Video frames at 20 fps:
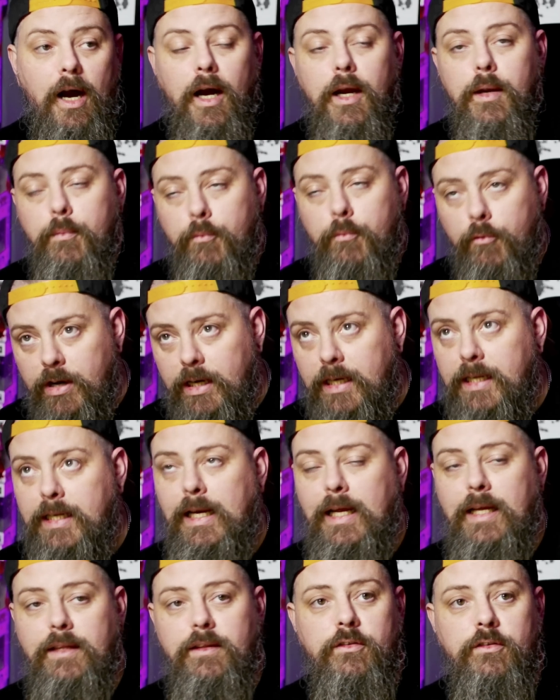I am really
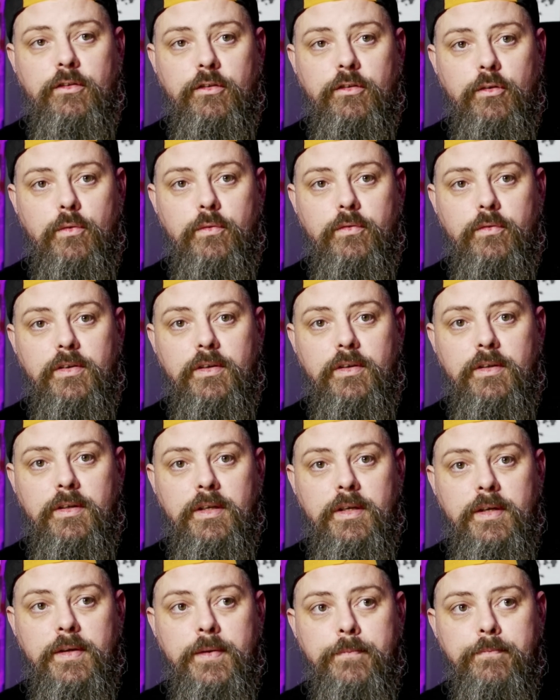glad this is over.
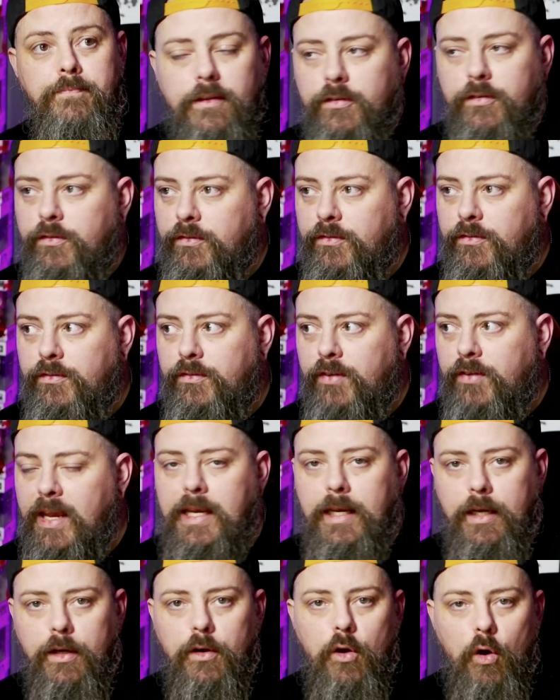It's
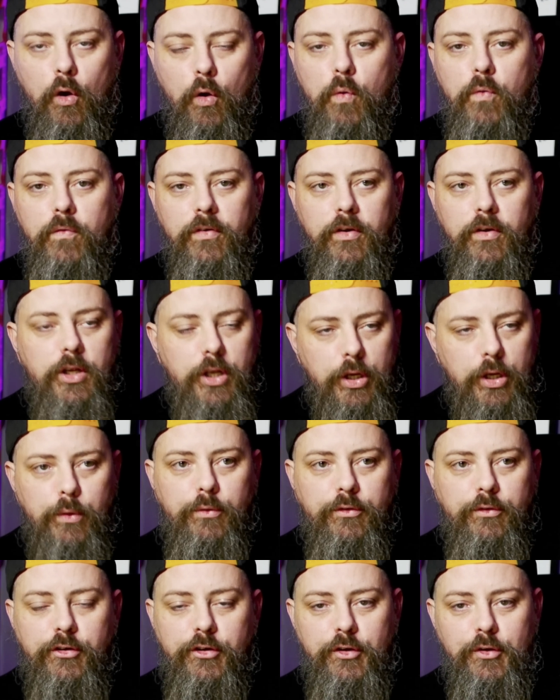taken over
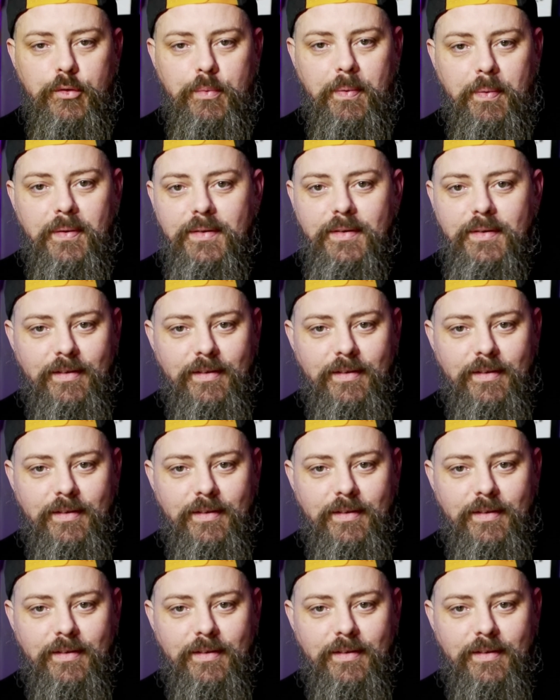YouTube.